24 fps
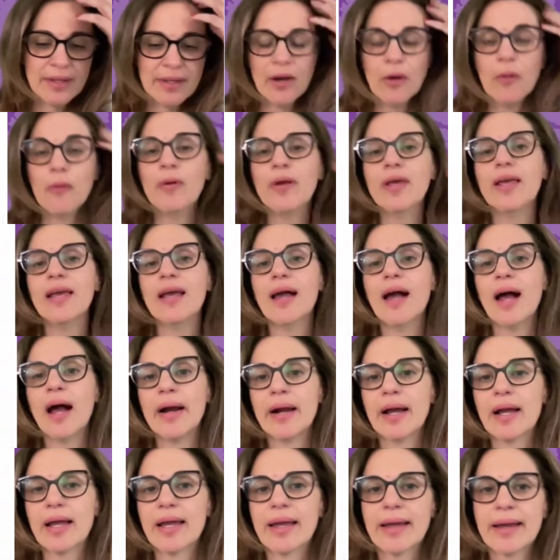we are
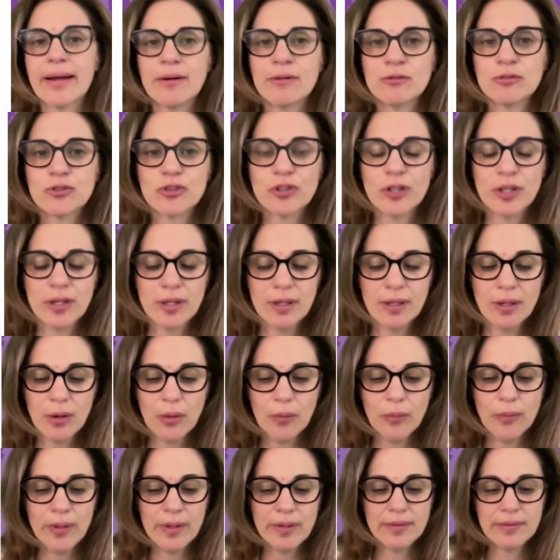a country
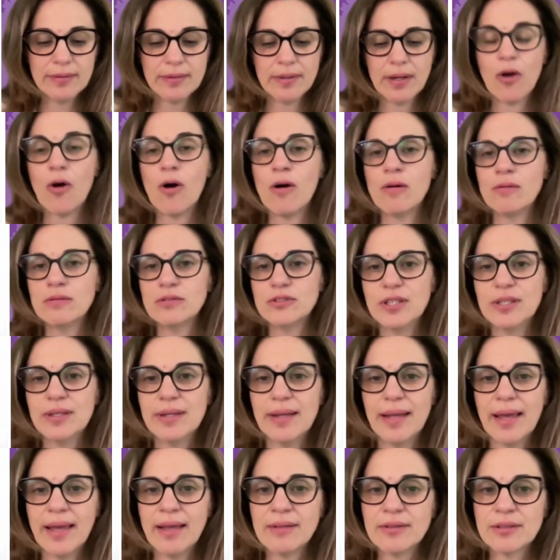with
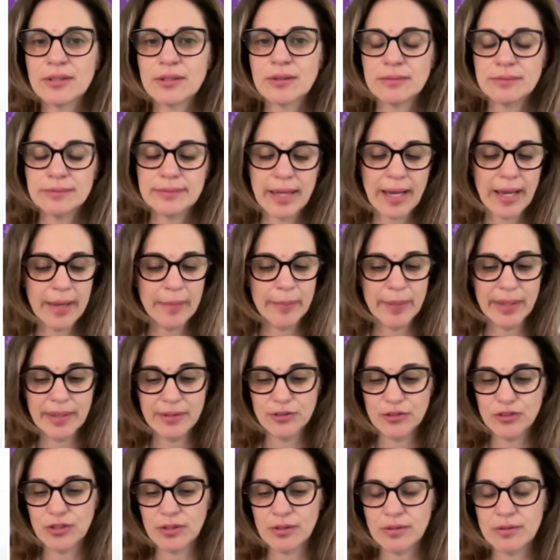continental
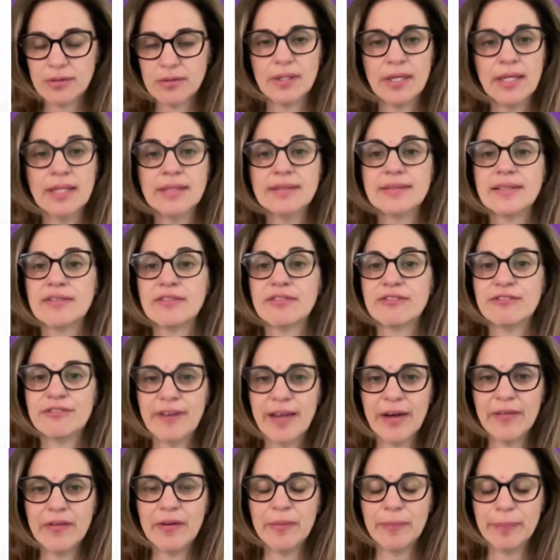dimensions. It's a
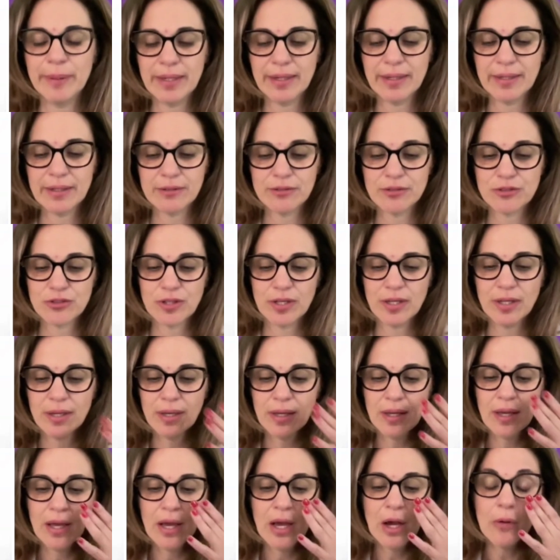very big country.
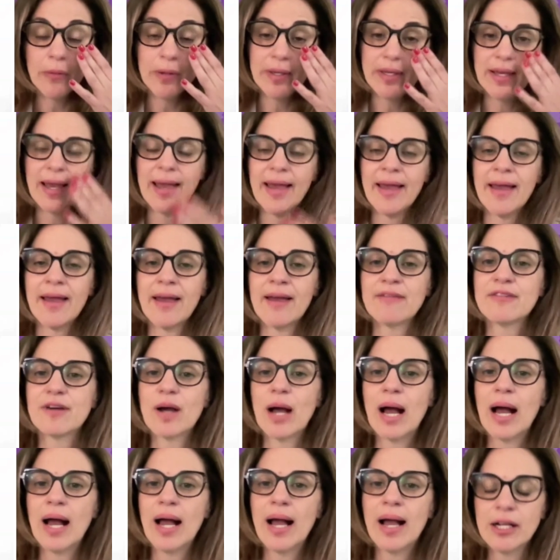We have
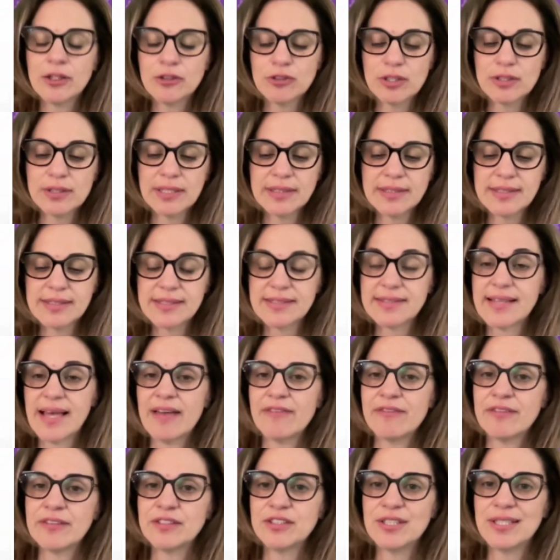
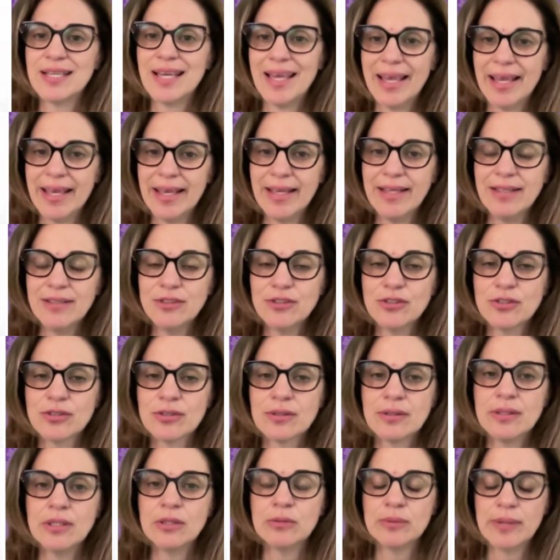178
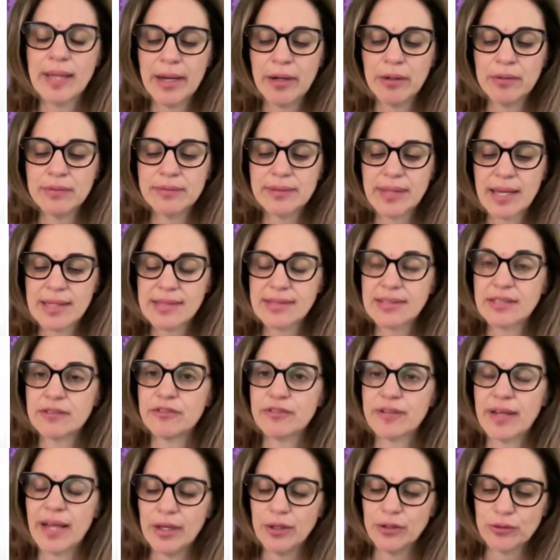neonatal
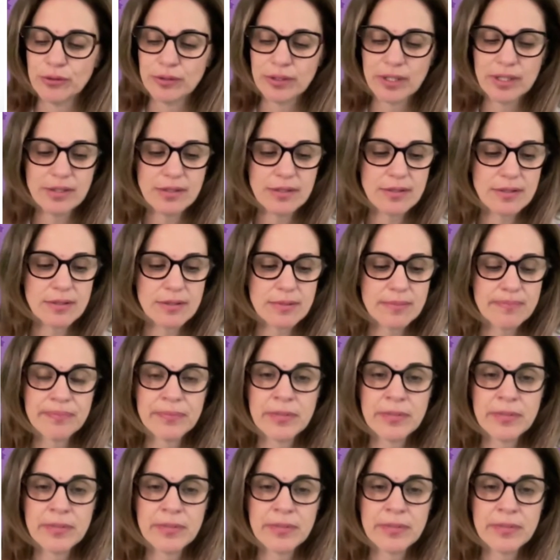intensive care units.